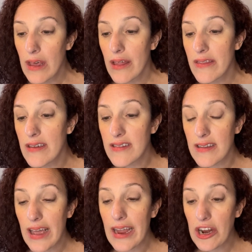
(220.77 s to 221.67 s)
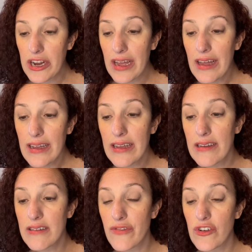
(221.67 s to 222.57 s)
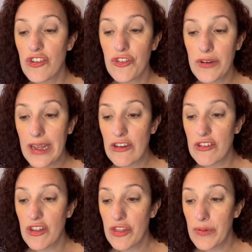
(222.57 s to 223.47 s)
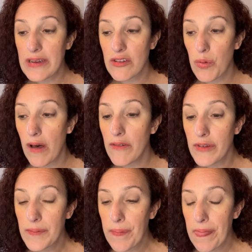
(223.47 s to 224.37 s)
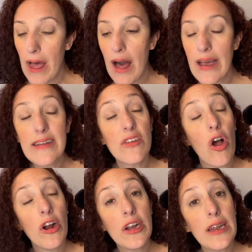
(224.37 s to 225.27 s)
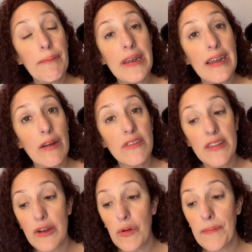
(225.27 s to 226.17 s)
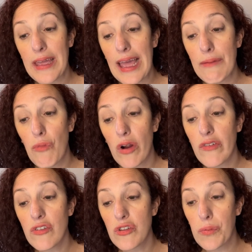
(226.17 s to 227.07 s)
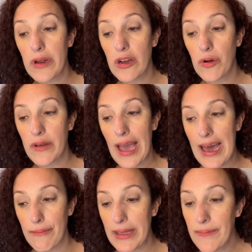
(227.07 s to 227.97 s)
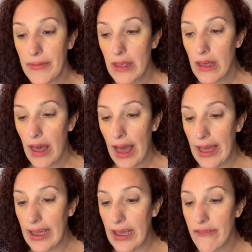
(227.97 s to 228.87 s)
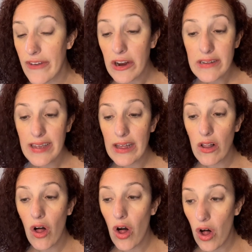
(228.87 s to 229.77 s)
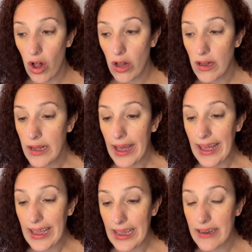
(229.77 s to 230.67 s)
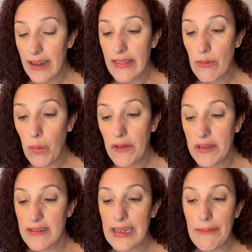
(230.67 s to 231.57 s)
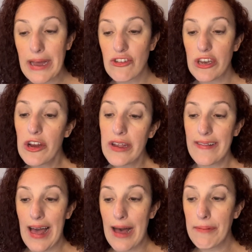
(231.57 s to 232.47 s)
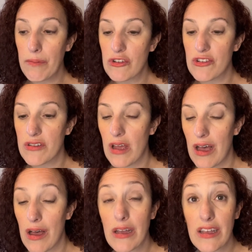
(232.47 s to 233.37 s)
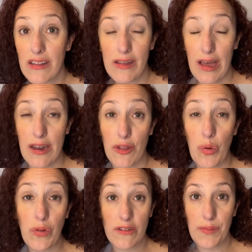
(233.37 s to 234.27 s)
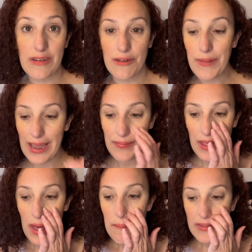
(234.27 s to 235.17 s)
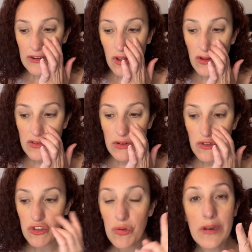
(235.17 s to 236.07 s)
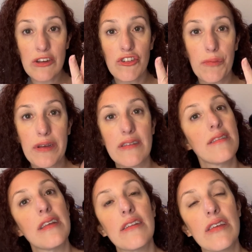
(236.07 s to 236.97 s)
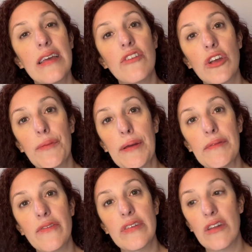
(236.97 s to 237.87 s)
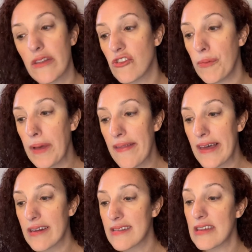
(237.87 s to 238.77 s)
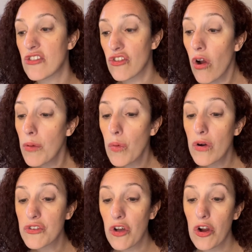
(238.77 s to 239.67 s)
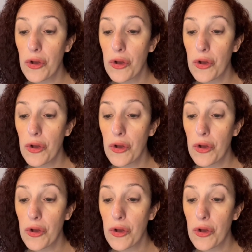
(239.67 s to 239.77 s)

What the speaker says: This area is for children ages 3 to 12. It's already been announced that there will be a Marvel Superhero Academy, a Fairy Tale Hall, and the Walt Disney Imagineering Lab, which is kind of the coolest place to me. But there's also 2 additional places that kids are going to be able to visit on the ship, and that is the Star Wars Cargo